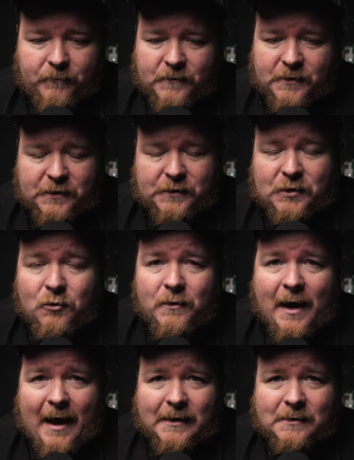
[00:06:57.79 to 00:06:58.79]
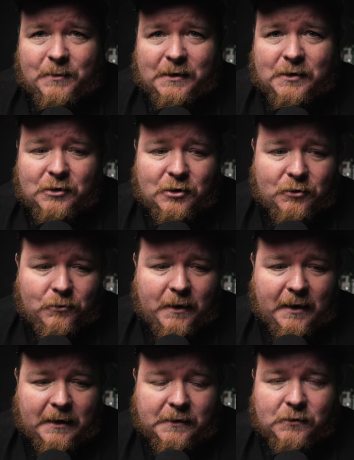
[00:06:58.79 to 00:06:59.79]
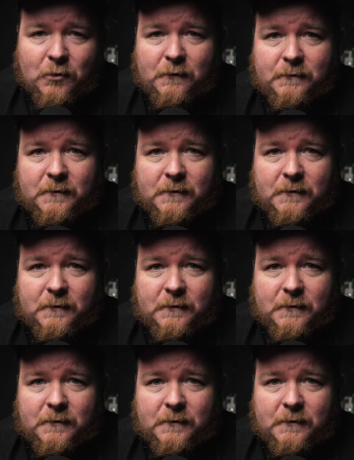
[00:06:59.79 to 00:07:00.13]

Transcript: just don't ask me to do any sort of